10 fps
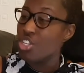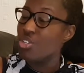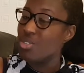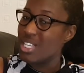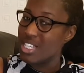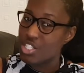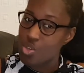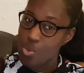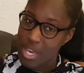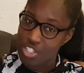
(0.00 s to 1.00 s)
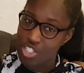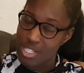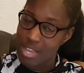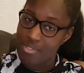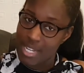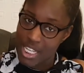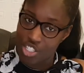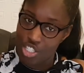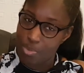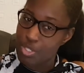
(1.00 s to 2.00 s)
you need to question that relationship